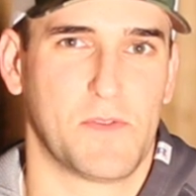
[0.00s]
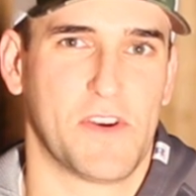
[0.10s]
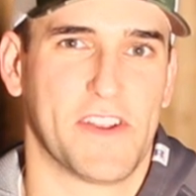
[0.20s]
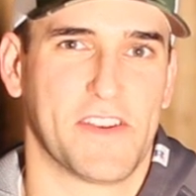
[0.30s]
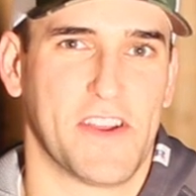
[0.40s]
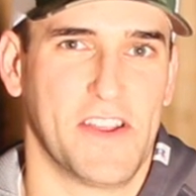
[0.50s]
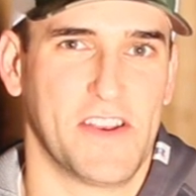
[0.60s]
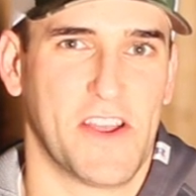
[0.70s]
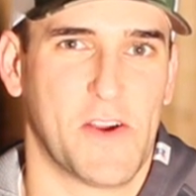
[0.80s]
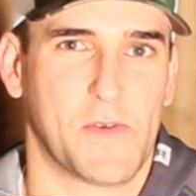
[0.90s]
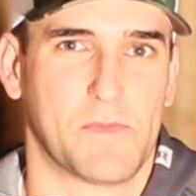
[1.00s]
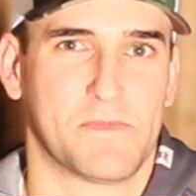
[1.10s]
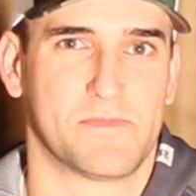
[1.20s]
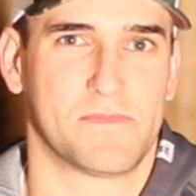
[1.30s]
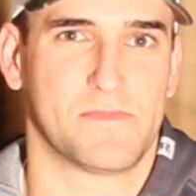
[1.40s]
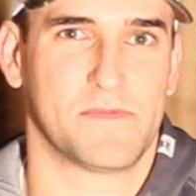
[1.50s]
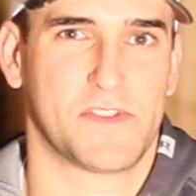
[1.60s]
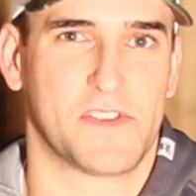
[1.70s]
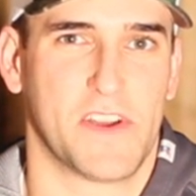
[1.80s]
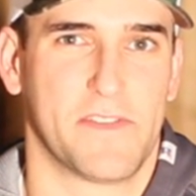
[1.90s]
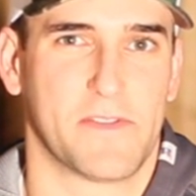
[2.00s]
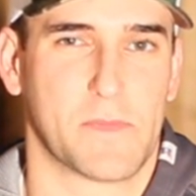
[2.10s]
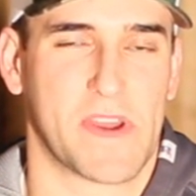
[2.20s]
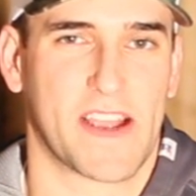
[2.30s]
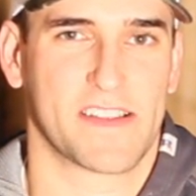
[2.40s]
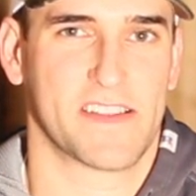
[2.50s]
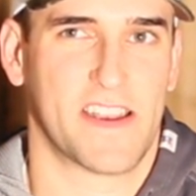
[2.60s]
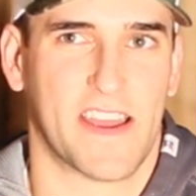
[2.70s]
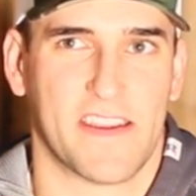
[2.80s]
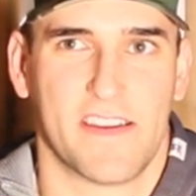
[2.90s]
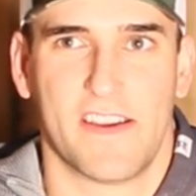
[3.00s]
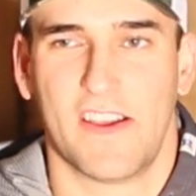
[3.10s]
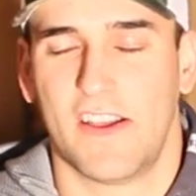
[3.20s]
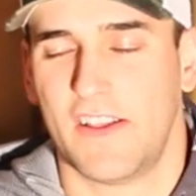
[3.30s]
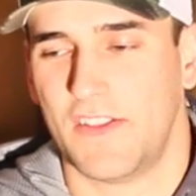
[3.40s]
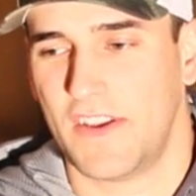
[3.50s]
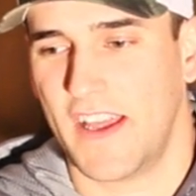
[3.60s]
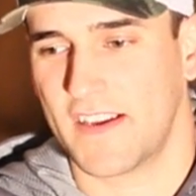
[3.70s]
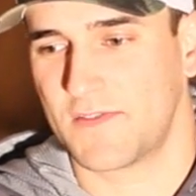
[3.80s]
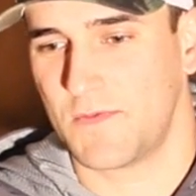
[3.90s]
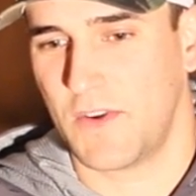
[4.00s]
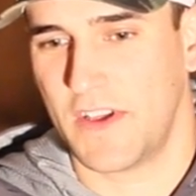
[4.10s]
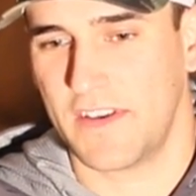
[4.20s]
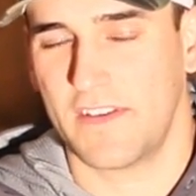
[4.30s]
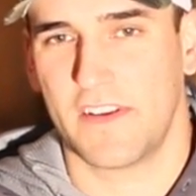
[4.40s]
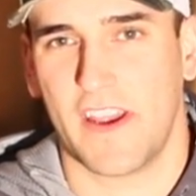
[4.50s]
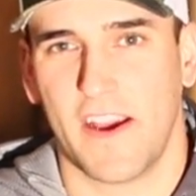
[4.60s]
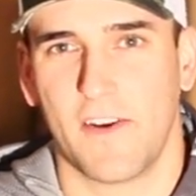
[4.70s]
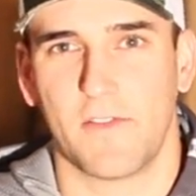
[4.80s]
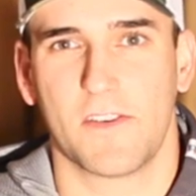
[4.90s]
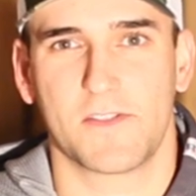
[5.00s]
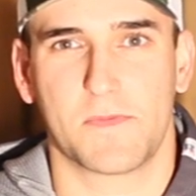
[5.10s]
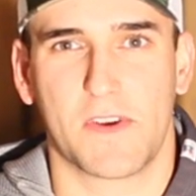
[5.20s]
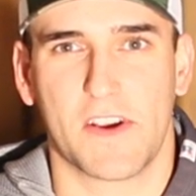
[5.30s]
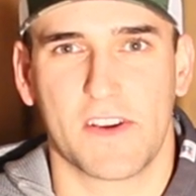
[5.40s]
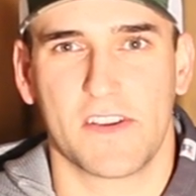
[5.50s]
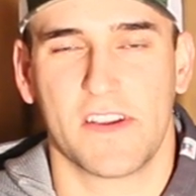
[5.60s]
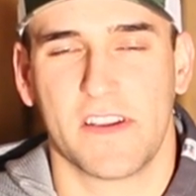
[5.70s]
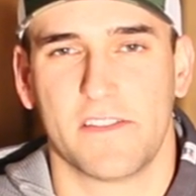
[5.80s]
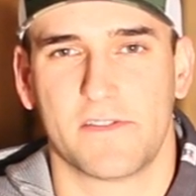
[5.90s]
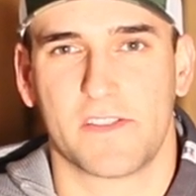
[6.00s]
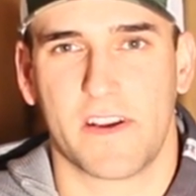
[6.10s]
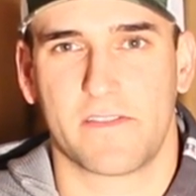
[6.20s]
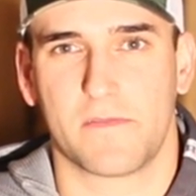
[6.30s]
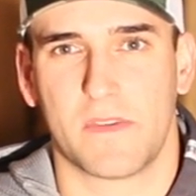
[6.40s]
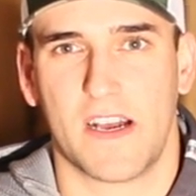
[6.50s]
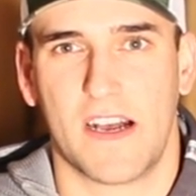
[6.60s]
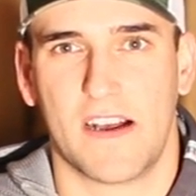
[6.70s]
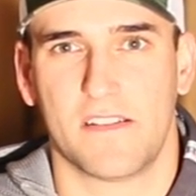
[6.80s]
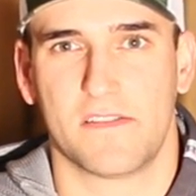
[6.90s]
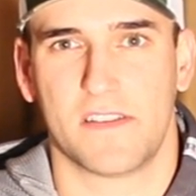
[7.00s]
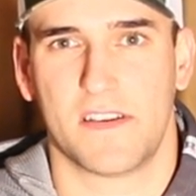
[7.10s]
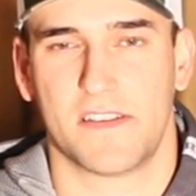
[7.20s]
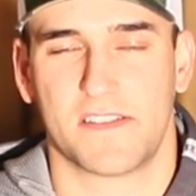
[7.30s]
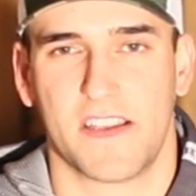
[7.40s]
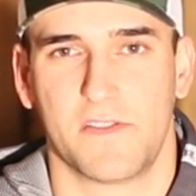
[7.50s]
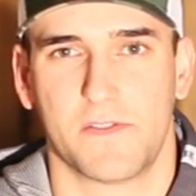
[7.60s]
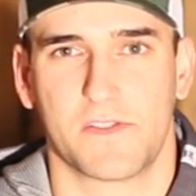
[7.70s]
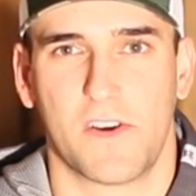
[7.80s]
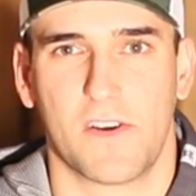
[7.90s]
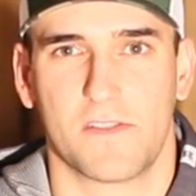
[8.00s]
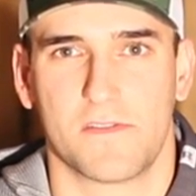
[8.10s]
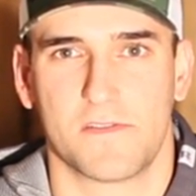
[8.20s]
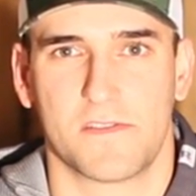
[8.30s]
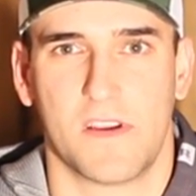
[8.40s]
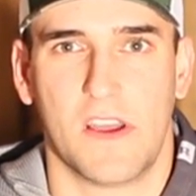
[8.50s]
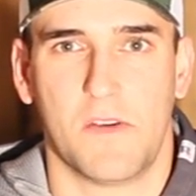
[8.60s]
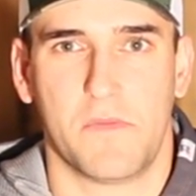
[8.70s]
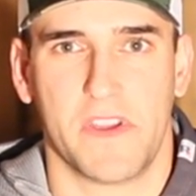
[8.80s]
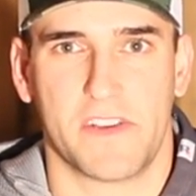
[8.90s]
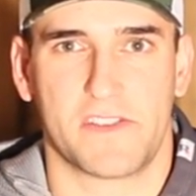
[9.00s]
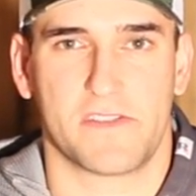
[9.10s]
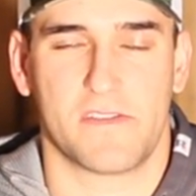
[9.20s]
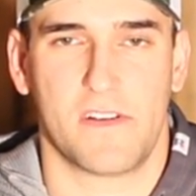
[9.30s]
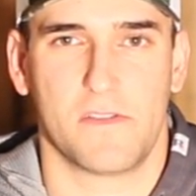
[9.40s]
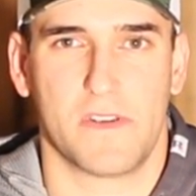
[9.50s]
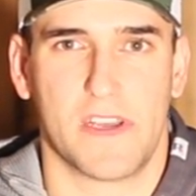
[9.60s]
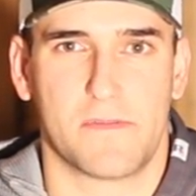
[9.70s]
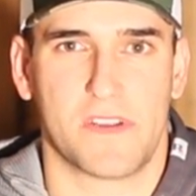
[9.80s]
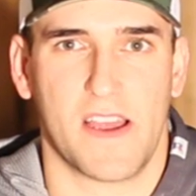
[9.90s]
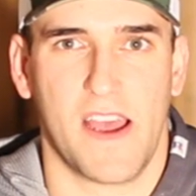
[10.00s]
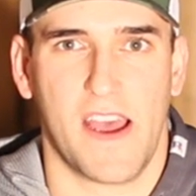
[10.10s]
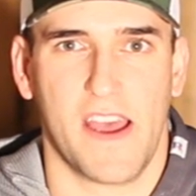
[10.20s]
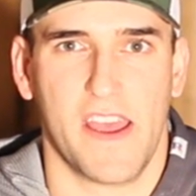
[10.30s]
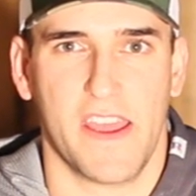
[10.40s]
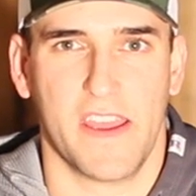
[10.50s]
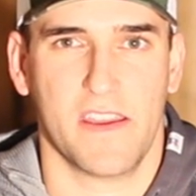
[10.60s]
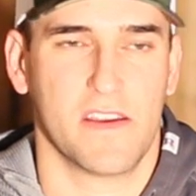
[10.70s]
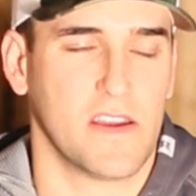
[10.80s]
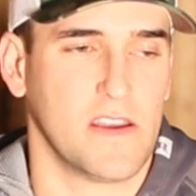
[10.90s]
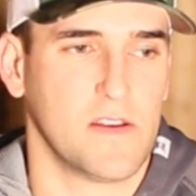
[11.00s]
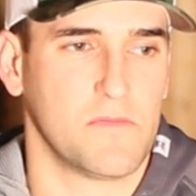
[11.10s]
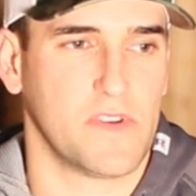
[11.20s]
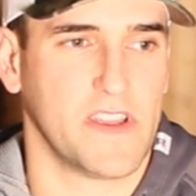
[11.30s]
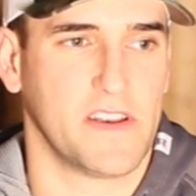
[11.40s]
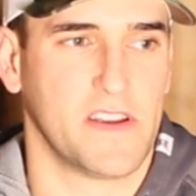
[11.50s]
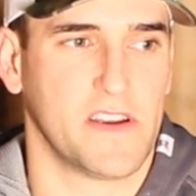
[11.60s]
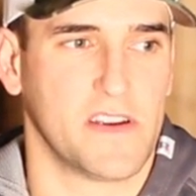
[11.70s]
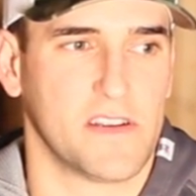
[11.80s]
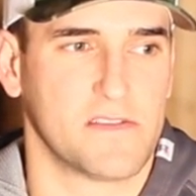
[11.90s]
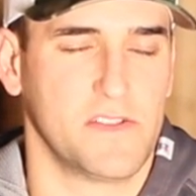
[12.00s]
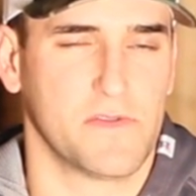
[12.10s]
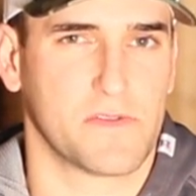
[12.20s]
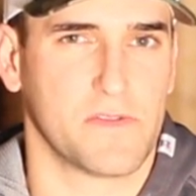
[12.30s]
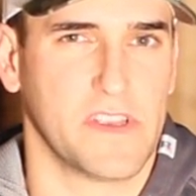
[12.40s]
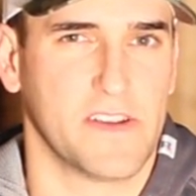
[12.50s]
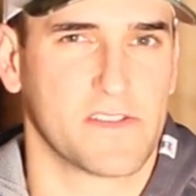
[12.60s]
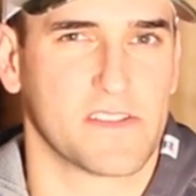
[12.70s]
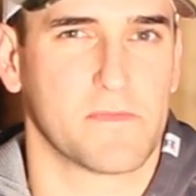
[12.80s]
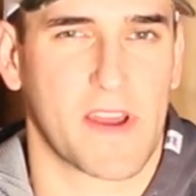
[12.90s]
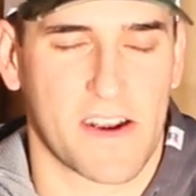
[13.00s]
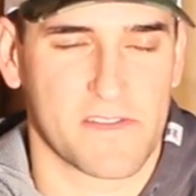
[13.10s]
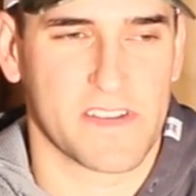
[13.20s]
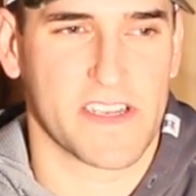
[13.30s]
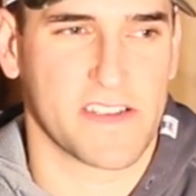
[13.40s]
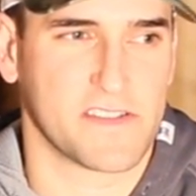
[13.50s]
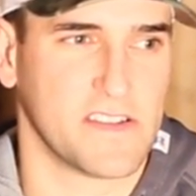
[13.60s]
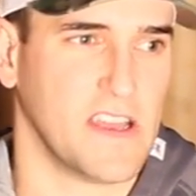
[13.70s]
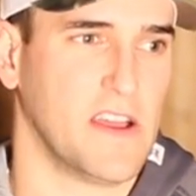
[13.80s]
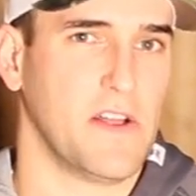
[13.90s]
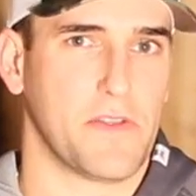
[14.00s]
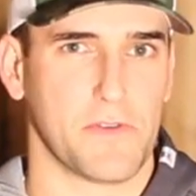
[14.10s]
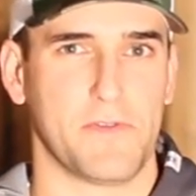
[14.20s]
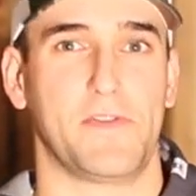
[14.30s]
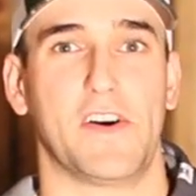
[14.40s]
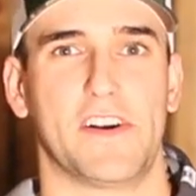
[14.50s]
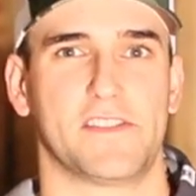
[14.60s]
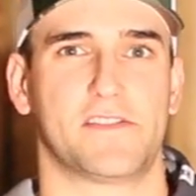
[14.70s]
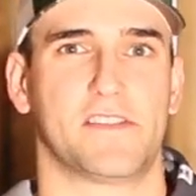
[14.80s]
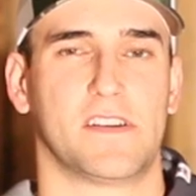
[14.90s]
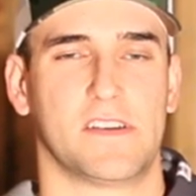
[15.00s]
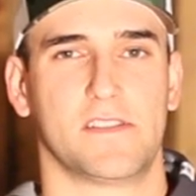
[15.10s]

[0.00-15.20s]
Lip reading: 1, unknown stud from back in the day. The next one, Aaron Russelberg. He was drafted by the St. Louis Cardinals, pitched all the way up to high A, played 2 or 3 years in the minor leagues. Threw fuzz,